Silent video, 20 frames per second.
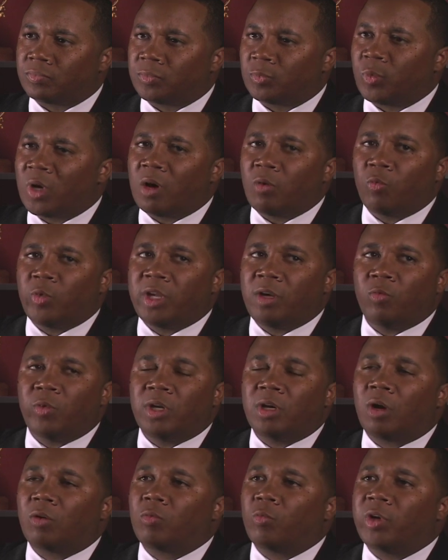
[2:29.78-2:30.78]
Well, we
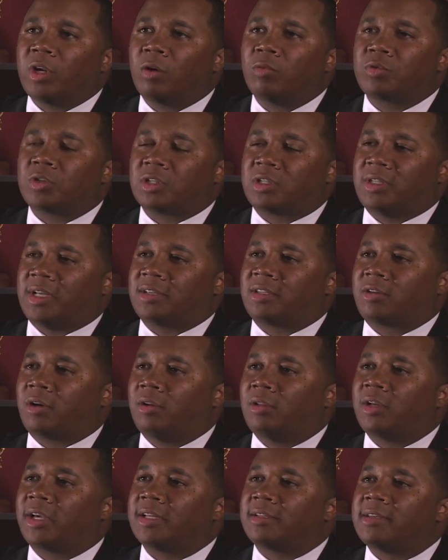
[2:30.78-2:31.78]
don't just
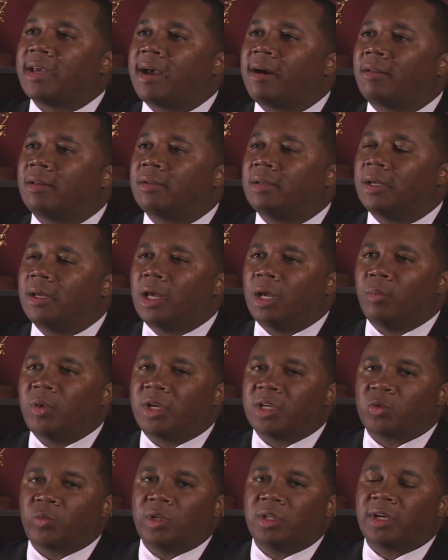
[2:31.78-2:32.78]
necessarily look at talent
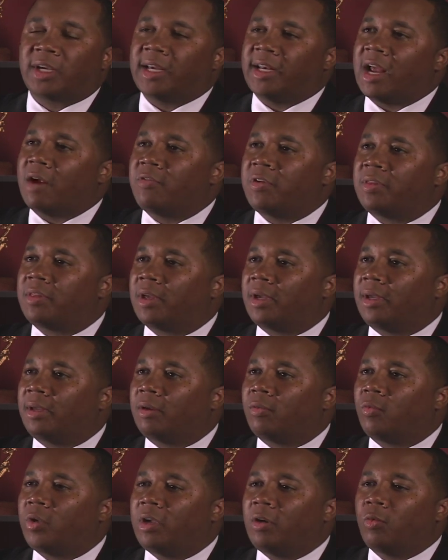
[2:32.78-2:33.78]
because we look at everything.
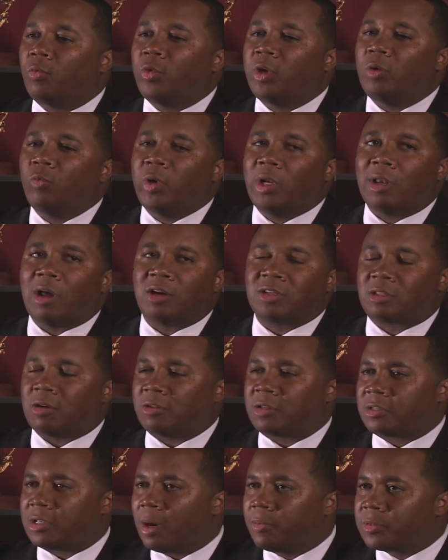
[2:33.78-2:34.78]
We lost our
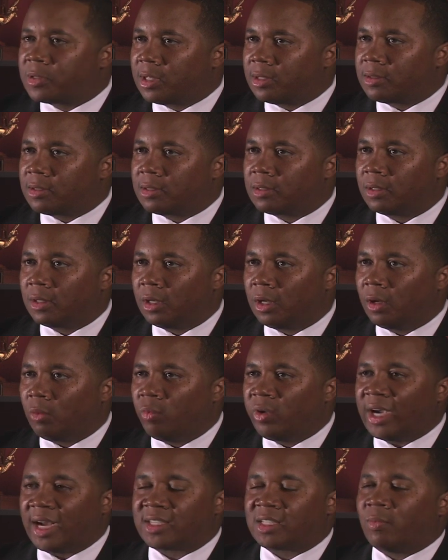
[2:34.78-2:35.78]
substance.
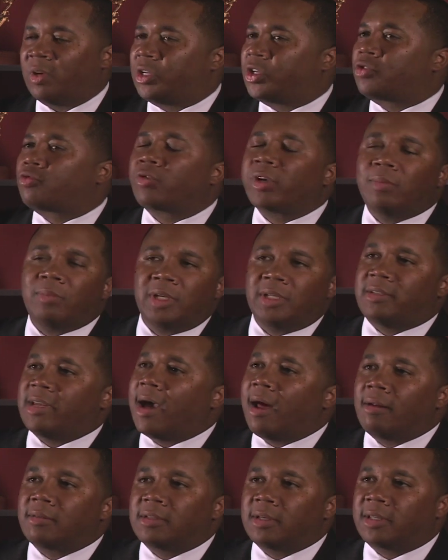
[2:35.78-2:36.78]
We got some extremely
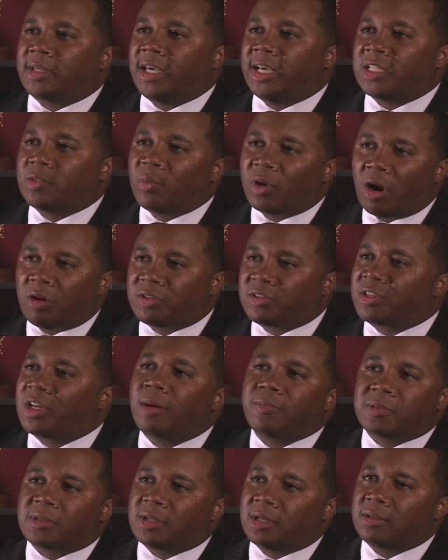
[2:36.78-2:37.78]
talented kids, but our
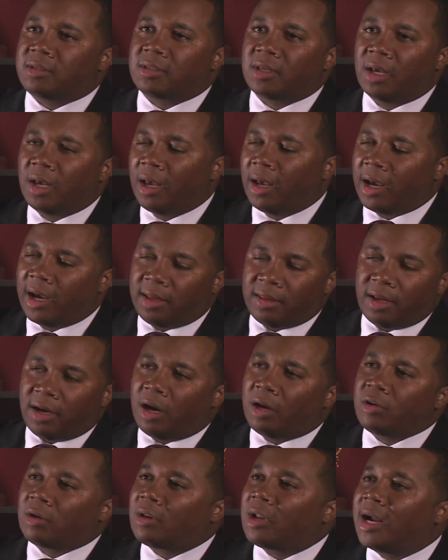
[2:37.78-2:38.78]
substance and the
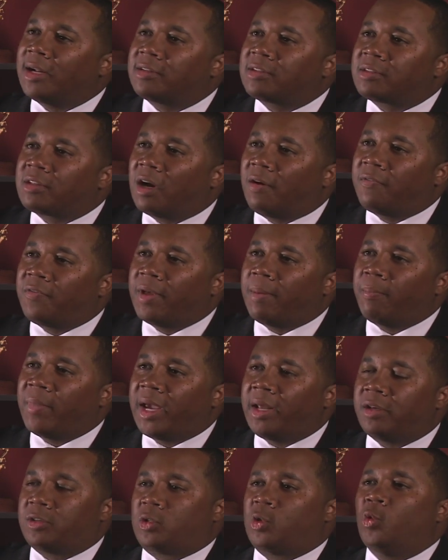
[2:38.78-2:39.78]
underlying stuff that
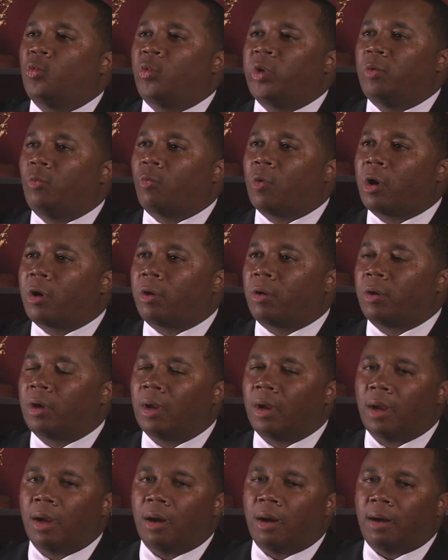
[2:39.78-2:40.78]
made us who we were,
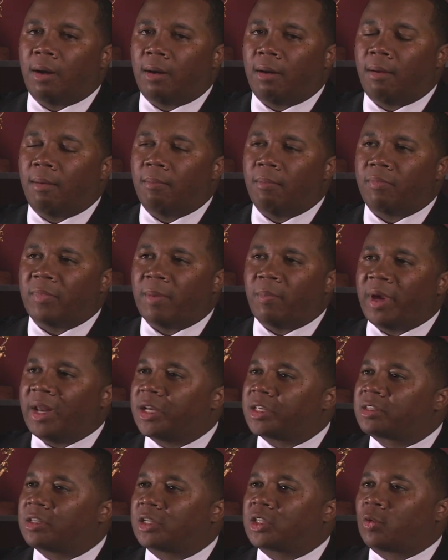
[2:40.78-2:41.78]
that made
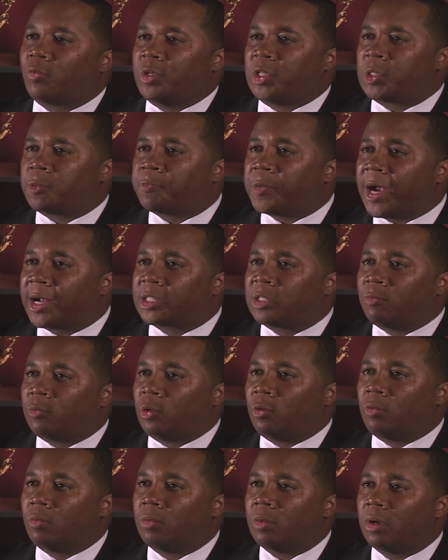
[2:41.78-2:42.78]
us such a
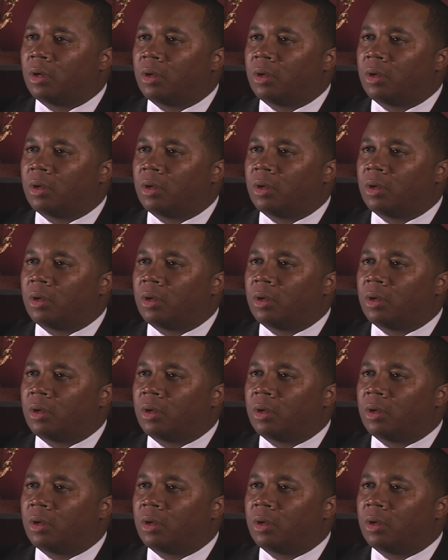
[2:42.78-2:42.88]
respectable